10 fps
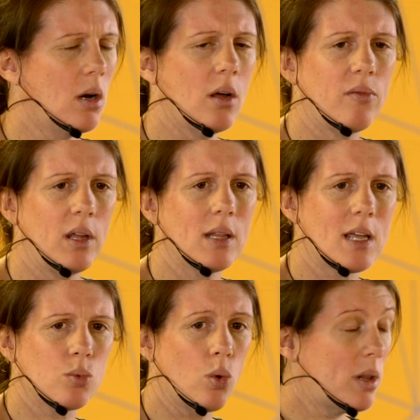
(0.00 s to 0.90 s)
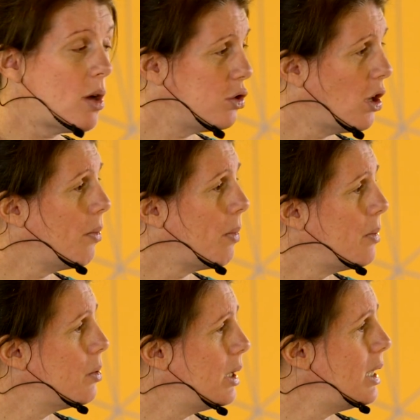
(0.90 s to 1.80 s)
And I think that's what those young
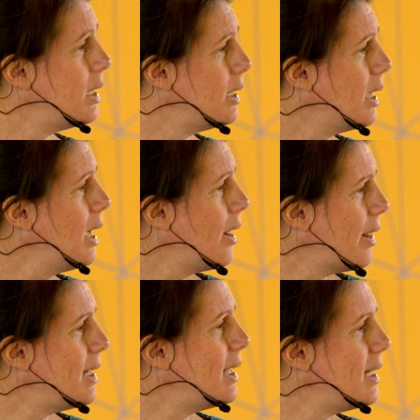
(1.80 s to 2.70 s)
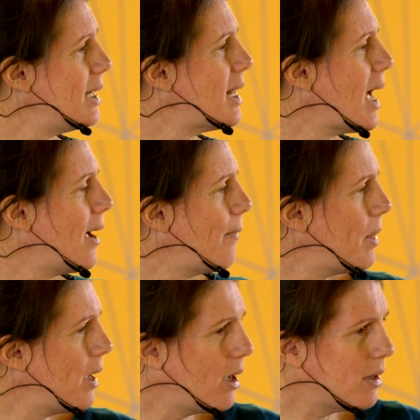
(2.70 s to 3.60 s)
people needed. They needed that
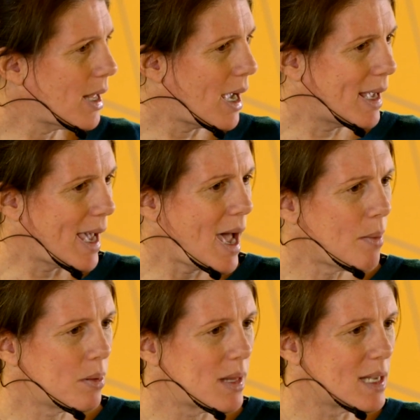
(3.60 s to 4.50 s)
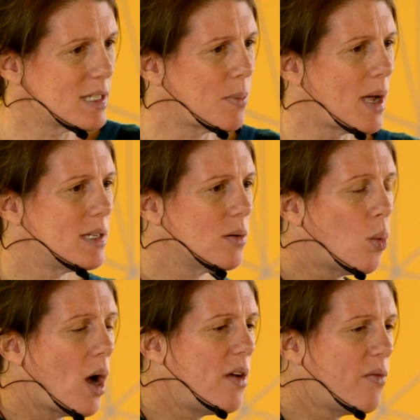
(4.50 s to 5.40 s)
gap, that space
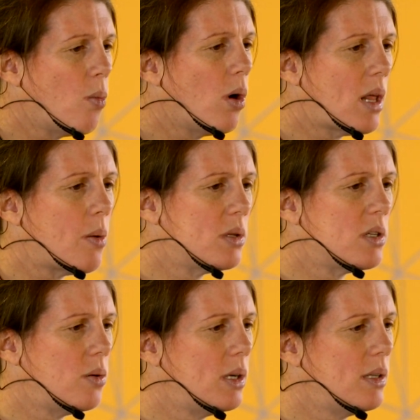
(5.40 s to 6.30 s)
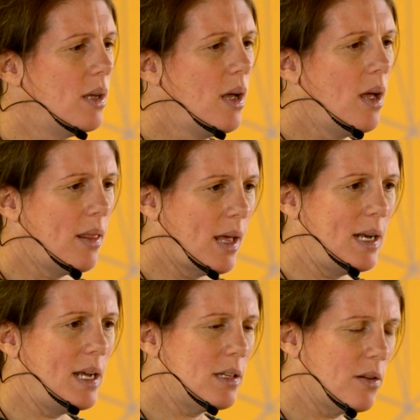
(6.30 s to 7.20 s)
away from what they were doing. They
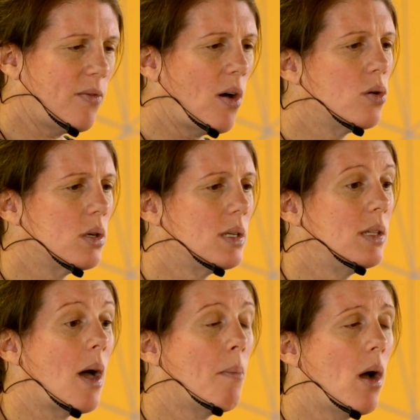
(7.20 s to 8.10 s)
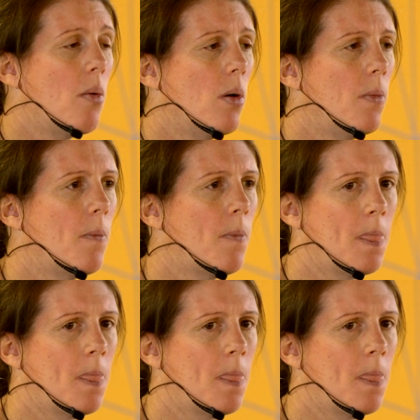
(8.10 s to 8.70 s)
needed to focus in that moment.